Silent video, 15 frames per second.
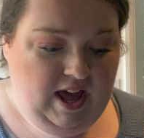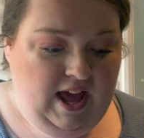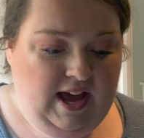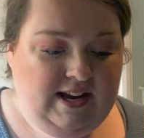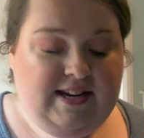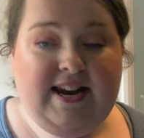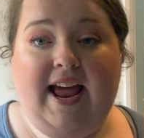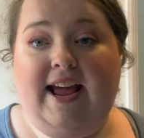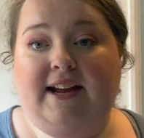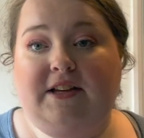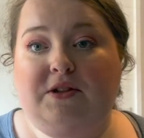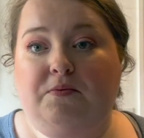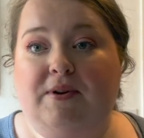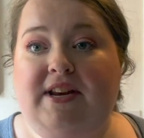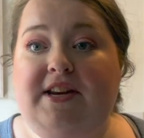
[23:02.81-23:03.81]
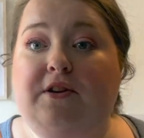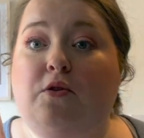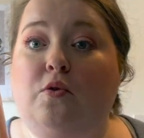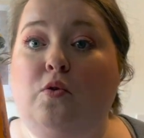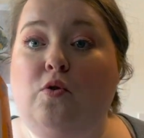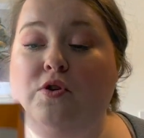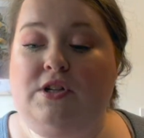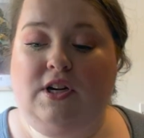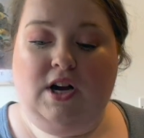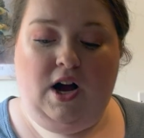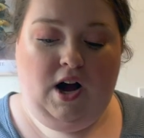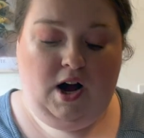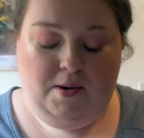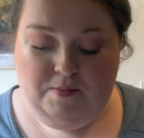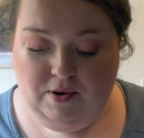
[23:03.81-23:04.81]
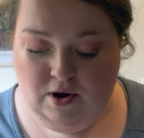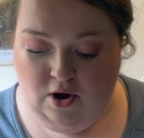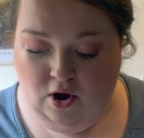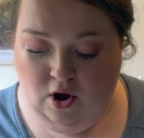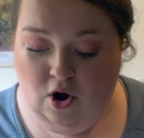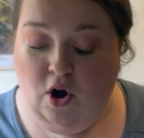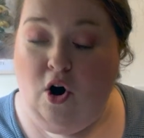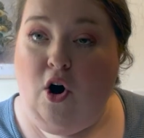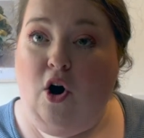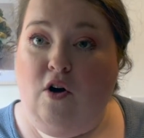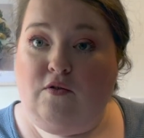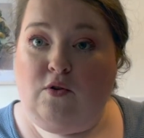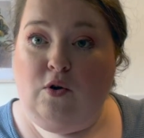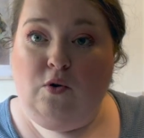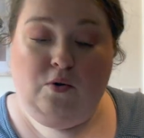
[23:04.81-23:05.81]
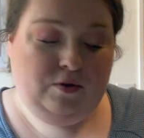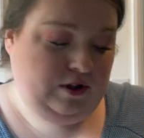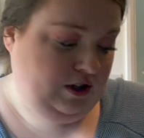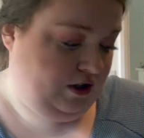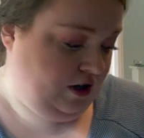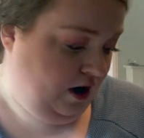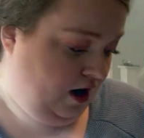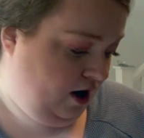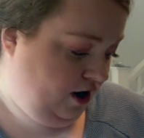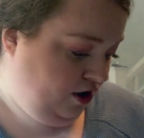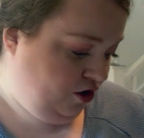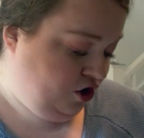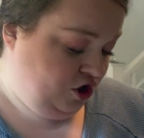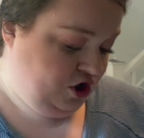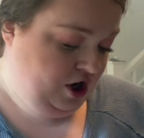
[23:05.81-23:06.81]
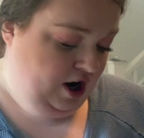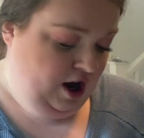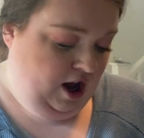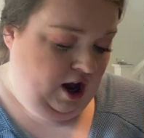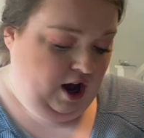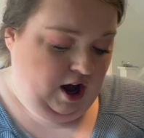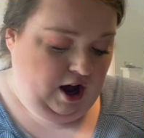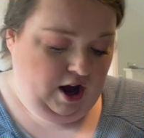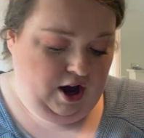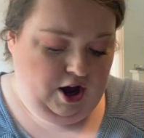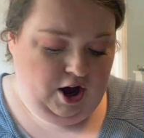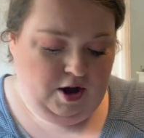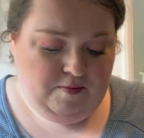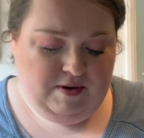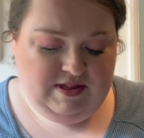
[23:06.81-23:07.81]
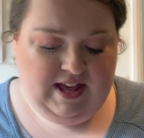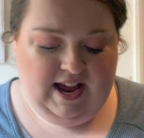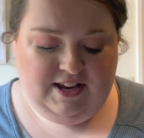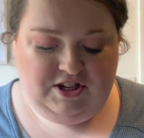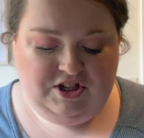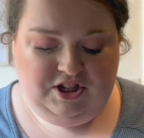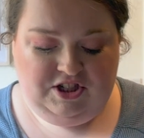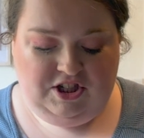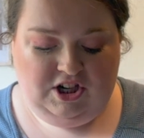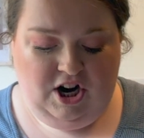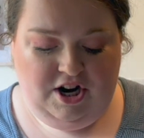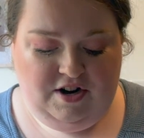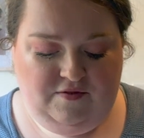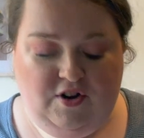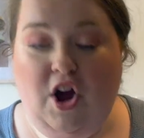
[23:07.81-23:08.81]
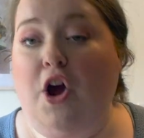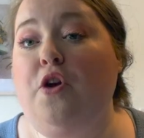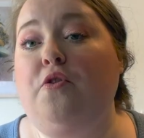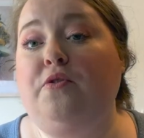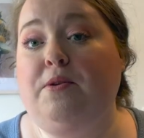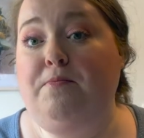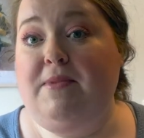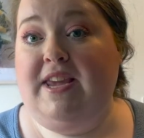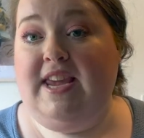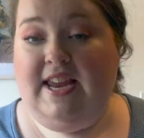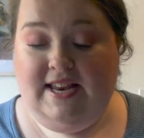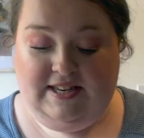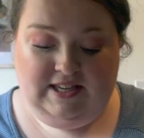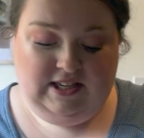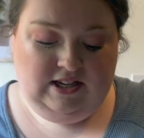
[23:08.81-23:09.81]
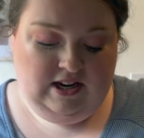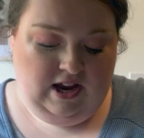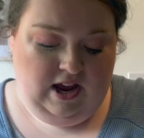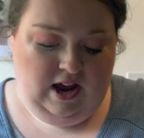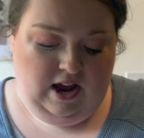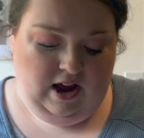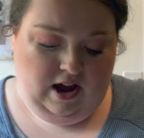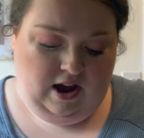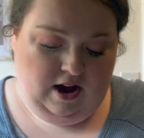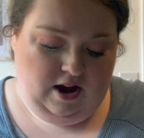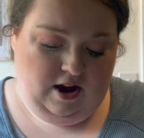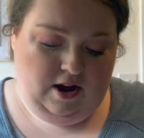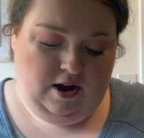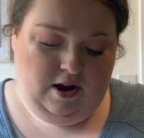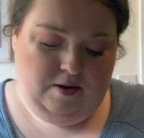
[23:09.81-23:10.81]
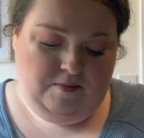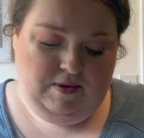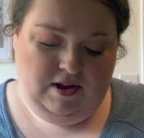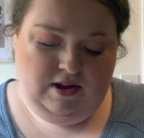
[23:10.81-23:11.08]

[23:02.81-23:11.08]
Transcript: Next, we need a quarter cup of cornstarch. Um, that's just to kind of coat the meat. Um,